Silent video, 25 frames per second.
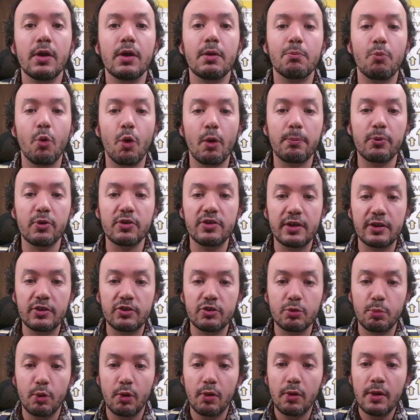more
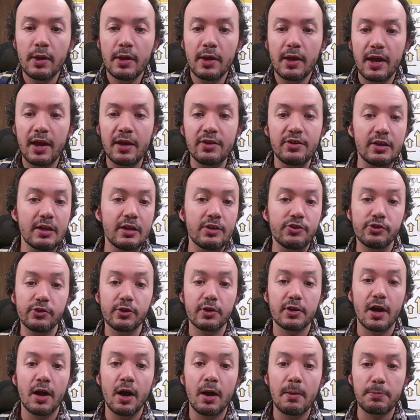predictable, and easier
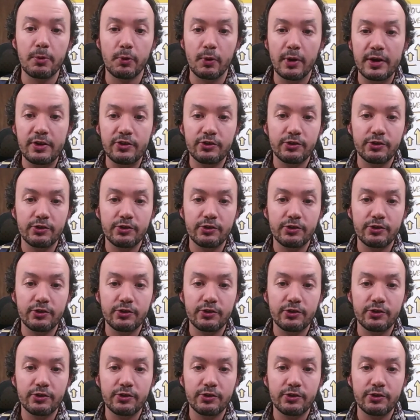to operate